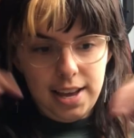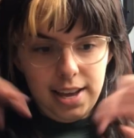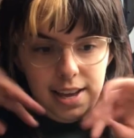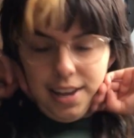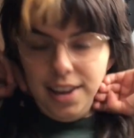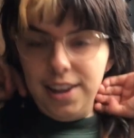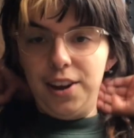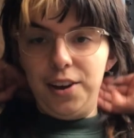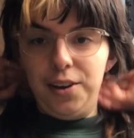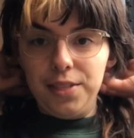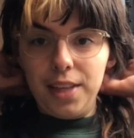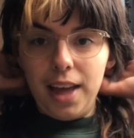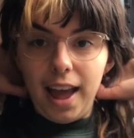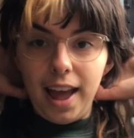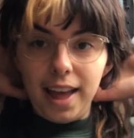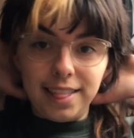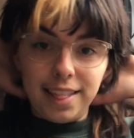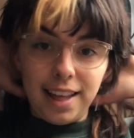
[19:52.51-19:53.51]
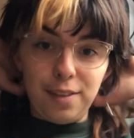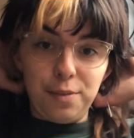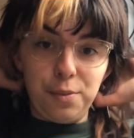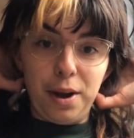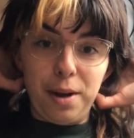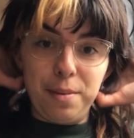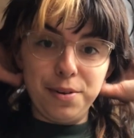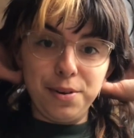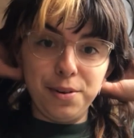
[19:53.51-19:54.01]
you know, that's what
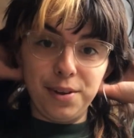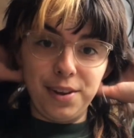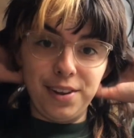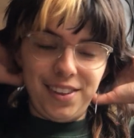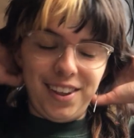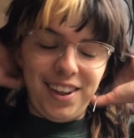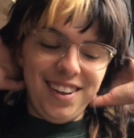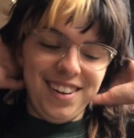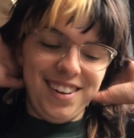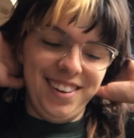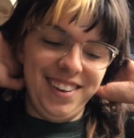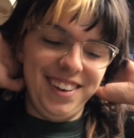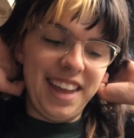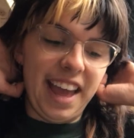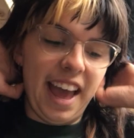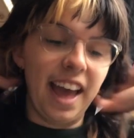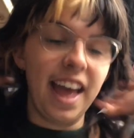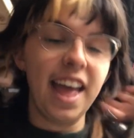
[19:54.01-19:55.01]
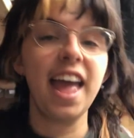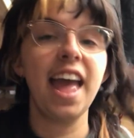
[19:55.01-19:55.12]
I've been doing. So yeah.